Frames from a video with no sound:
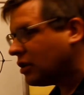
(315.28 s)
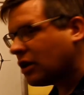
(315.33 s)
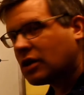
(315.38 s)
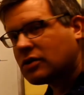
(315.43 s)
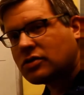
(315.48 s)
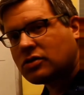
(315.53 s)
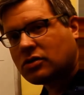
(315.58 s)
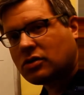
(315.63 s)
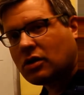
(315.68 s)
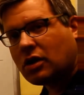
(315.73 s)
and
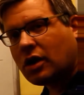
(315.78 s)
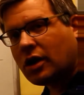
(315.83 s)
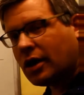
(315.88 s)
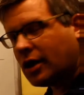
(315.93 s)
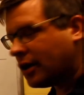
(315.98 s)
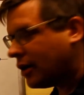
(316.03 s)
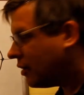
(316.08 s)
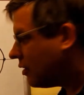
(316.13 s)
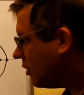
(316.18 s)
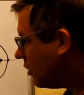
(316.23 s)
that's
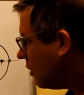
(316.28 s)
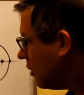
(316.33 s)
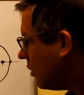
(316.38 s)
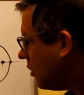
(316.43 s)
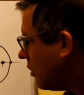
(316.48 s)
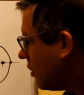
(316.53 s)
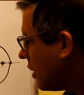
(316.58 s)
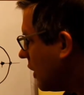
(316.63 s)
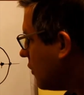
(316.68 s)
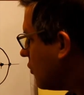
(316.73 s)

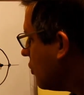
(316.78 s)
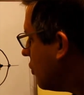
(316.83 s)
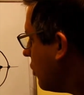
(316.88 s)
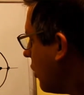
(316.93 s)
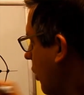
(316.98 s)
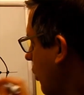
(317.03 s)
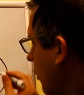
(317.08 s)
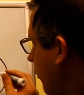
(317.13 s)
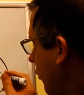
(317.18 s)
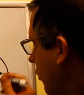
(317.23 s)
gives you the
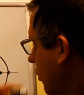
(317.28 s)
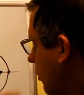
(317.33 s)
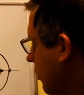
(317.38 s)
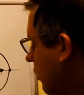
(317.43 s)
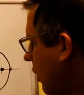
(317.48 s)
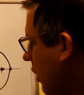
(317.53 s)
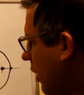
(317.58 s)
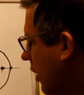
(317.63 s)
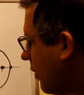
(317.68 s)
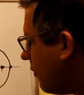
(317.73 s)
other
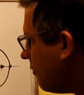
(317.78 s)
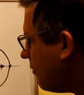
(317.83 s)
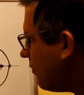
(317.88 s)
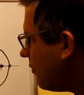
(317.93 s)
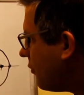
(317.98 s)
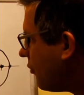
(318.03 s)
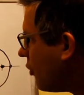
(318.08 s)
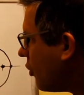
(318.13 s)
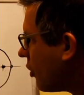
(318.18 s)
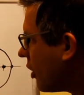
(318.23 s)

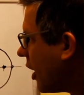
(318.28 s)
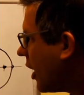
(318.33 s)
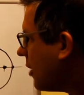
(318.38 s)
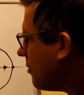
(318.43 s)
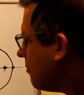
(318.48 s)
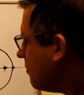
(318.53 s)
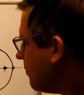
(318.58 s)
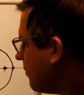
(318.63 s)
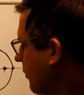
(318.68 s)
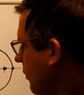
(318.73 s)
foci.
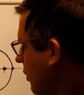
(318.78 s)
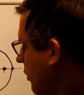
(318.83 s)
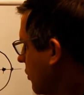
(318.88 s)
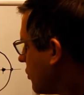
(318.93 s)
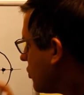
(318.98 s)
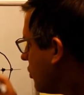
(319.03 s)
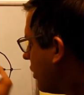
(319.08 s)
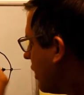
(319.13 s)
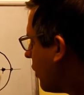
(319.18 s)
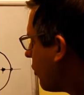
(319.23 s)

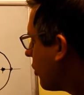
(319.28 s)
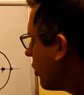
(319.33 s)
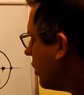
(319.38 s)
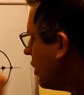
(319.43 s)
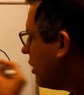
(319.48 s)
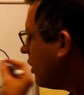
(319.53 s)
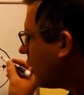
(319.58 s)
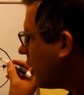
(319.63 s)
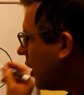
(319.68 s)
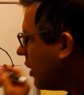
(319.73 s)
So now we're going
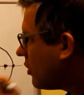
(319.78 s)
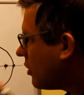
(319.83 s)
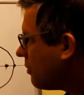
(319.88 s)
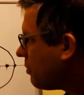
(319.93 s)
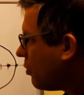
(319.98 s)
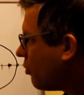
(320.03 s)
to indicate the